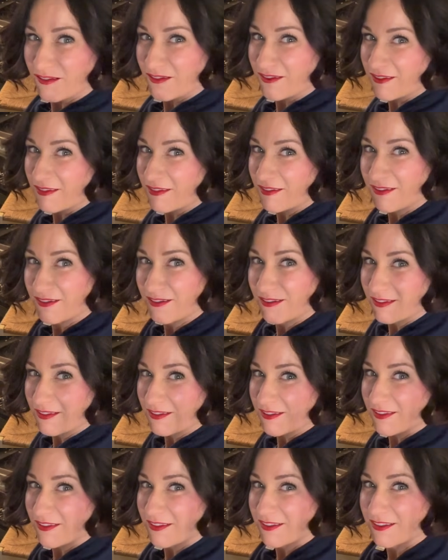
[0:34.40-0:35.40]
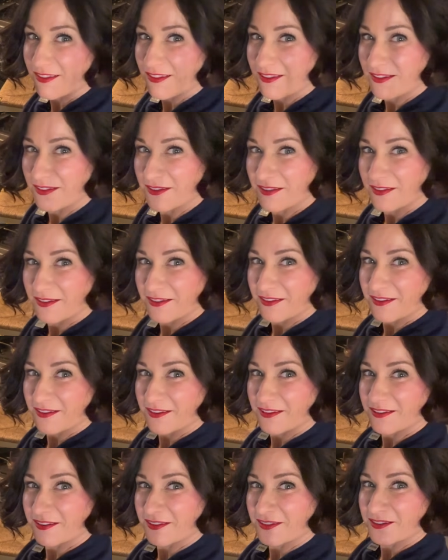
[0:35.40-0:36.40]

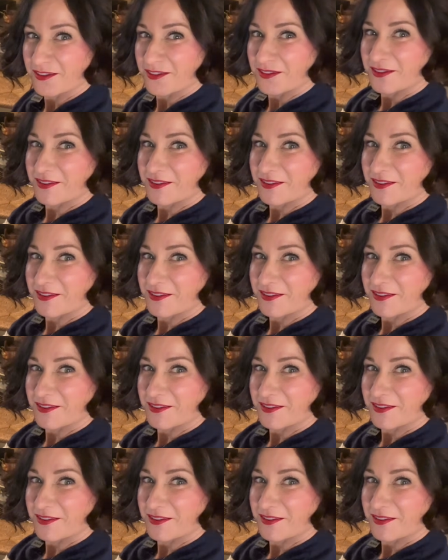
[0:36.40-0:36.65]
[no speech]